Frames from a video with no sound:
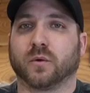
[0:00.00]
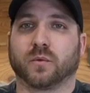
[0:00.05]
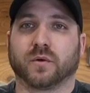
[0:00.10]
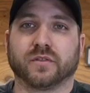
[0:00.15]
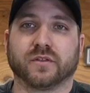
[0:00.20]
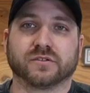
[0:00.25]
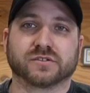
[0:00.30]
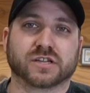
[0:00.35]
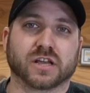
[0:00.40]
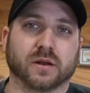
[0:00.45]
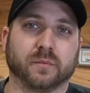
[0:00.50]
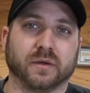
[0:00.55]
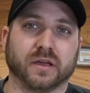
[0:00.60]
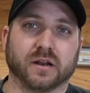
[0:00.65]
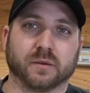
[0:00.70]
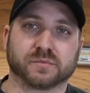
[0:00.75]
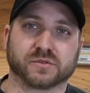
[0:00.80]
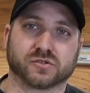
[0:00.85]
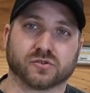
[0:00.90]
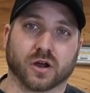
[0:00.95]
where there's going to be an
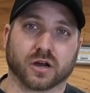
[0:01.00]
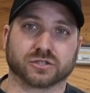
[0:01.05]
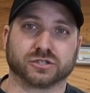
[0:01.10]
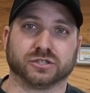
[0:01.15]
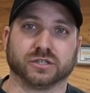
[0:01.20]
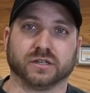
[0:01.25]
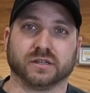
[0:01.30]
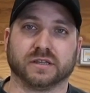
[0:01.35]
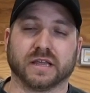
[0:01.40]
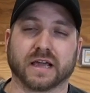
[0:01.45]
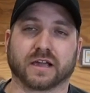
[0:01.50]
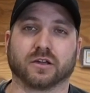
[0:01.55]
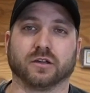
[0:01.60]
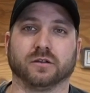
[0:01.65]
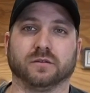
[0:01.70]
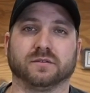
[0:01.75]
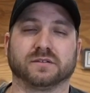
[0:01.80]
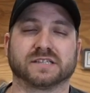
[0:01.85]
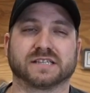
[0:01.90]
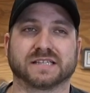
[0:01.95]
obstruction that
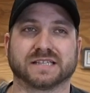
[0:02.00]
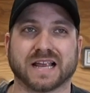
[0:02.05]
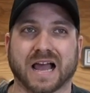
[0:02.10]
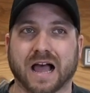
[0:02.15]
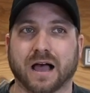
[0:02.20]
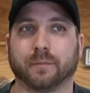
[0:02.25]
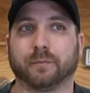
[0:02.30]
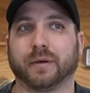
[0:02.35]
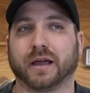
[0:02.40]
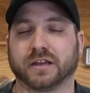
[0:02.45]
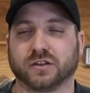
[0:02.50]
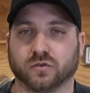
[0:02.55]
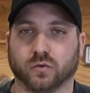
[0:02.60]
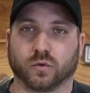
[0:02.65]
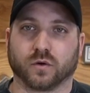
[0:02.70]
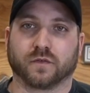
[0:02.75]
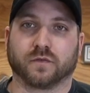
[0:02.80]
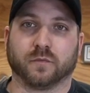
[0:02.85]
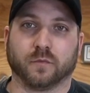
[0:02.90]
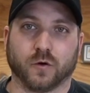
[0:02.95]
could stop my
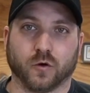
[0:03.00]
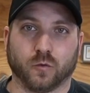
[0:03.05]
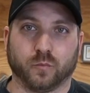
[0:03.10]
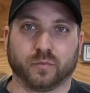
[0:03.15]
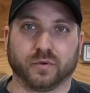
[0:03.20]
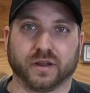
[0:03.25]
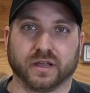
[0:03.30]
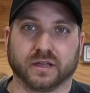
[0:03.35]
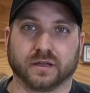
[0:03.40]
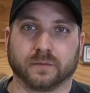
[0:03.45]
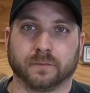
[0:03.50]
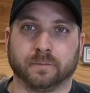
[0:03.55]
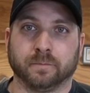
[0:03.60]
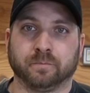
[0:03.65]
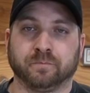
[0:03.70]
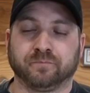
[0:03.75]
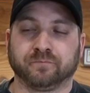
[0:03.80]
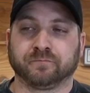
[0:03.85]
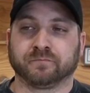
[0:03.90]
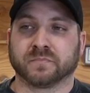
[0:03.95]
door from opening,
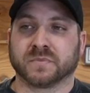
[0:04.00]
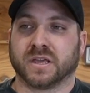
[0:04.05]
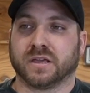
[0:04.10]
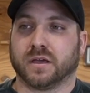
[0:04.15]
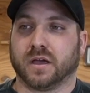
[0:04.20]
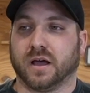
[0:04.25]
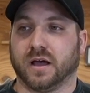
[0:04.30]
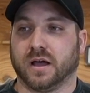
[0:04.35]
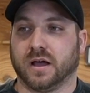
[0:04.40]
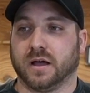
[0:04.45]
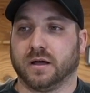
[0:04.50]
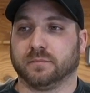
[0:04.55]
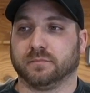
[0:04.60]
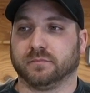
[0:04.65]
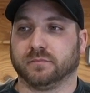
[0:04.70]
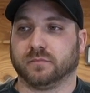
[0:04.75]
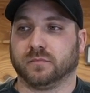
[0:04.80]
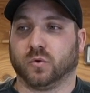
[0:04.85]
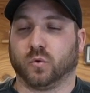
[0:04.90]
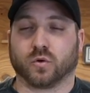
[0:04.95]

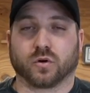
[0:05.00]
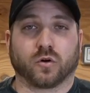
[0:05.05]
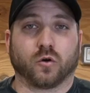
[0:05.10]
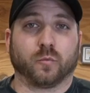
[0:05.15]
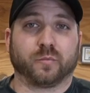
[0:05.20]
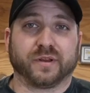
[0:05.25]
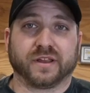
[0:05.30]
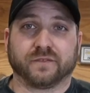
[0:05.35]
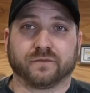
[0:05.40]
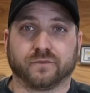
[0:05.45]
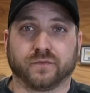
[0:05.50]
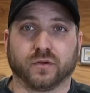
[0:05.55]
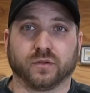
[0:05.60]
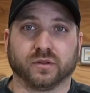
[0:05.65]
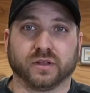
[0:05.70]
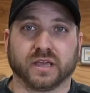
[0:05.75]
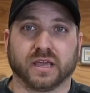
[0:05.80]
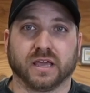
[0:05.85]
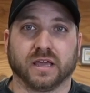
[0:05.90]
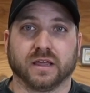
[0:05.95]
or opening
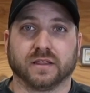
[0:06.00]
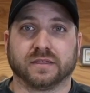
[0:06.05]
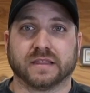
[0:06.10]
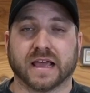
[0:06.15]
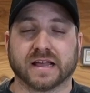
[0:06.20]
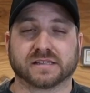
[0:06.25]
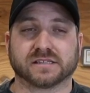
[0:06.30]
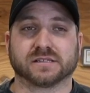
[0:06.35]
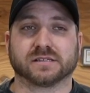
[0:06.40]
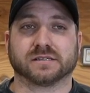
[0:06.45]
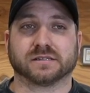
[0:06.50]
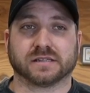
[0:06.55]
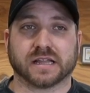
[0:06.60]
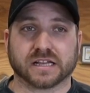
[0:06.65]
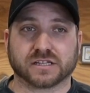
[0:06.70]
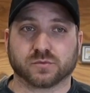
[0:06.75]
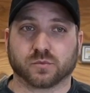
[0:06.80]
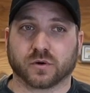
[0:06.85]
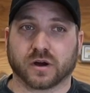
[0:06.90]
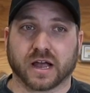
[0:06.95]
fully.
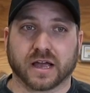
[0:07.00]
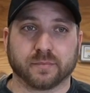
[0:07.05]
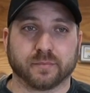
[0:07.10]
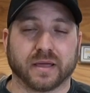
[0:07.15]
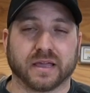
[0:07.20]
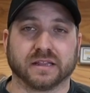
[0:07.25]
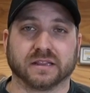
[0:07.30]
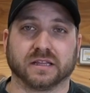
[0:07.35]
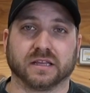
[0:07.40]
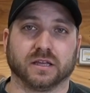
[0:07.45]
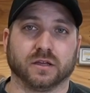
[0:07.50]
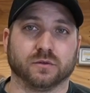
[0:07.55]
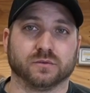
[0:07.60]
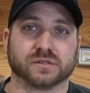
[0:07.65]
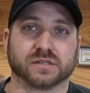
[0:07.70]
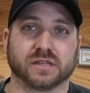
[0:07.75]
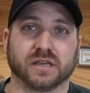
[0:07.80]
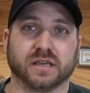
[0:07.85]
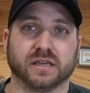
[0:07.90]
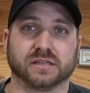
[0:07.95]
That's where I'd mainly
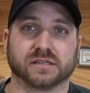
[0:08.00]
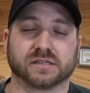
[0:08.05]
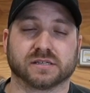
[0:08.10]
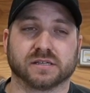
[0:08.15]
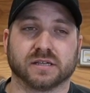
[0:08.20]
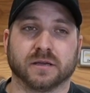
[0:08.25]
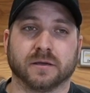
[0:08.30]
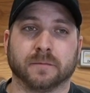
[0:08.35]
use these.